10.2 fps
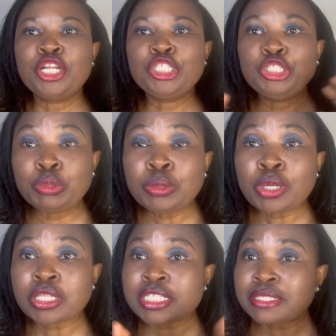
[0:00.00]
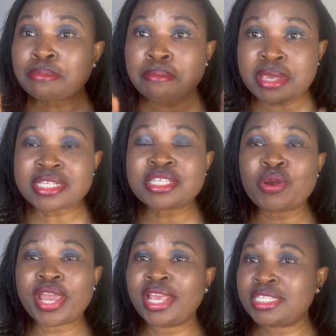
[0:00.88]
Do not miss your
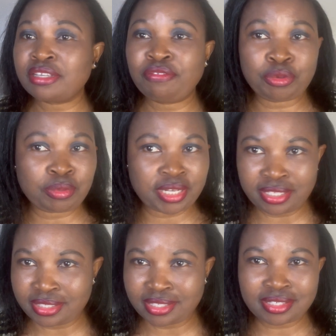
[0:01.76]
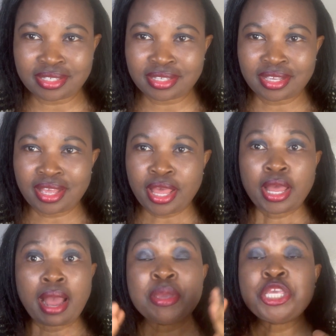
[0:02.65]
interview date.
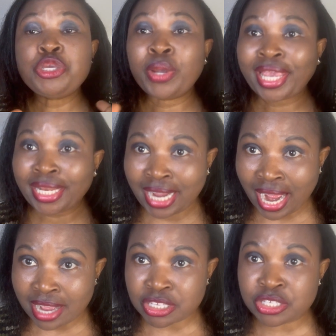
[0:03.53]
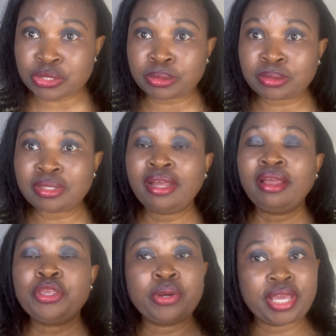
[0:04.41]
I mean, you can cancel
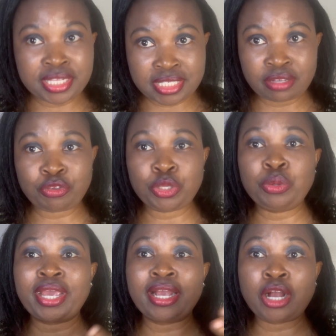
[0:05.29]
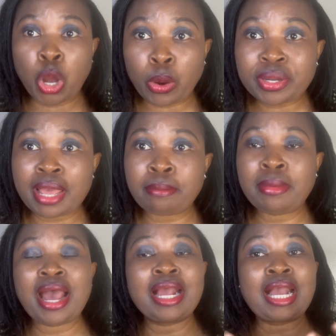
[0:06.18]
your interview. You can call them
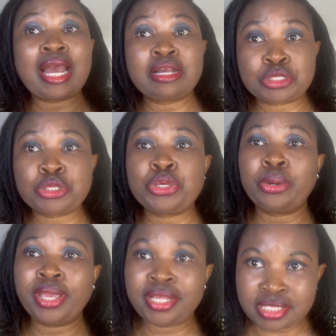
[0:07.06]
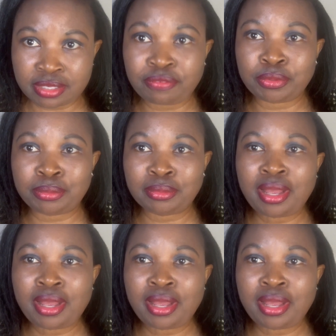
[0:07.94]
and cancel your interview.